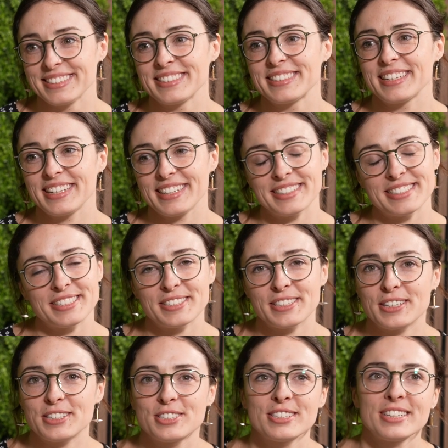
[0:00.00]
It's it's
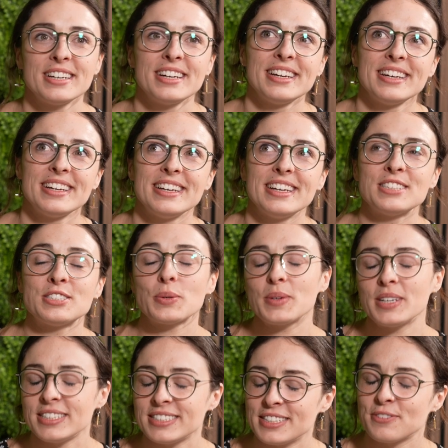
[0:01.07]
such it's so
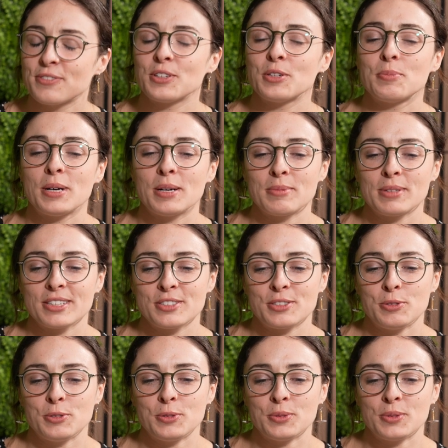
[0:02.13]
easy for the public
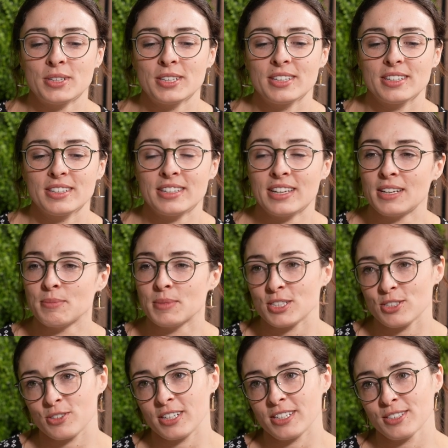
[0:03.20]
to gain
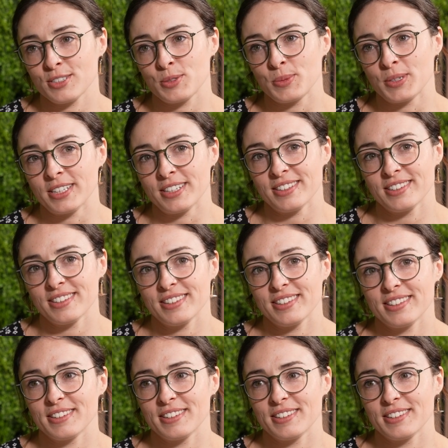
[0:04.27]
mistrust when